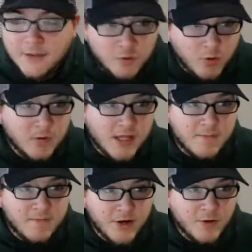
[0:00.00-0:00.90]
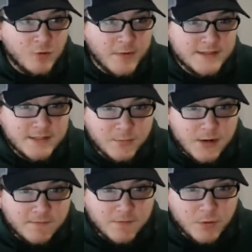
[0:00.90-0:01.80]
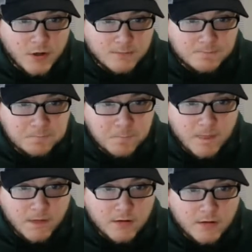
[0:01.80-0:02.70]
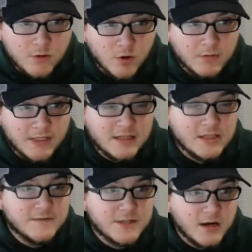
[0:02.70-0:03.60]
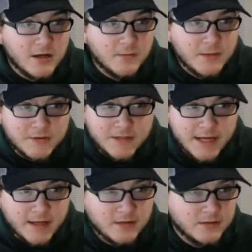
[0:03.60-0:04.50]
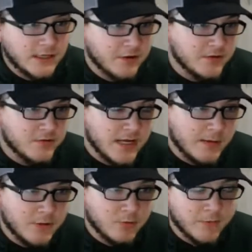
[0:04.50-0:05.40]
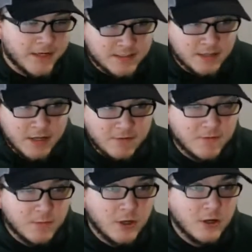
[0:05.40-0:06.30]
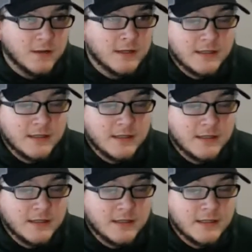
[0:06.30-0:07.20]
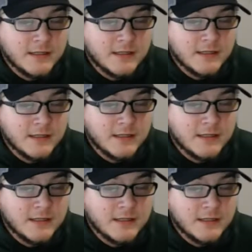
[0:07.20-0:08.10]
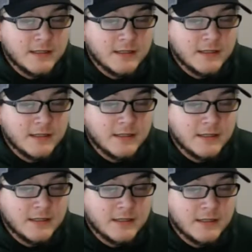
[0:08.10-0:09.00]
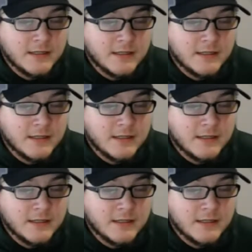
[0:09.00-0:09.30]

Normally, I'm very romantic about football. Normally, I love talking about that. How can you not be romantic about football? And this is a game that almost had that moment.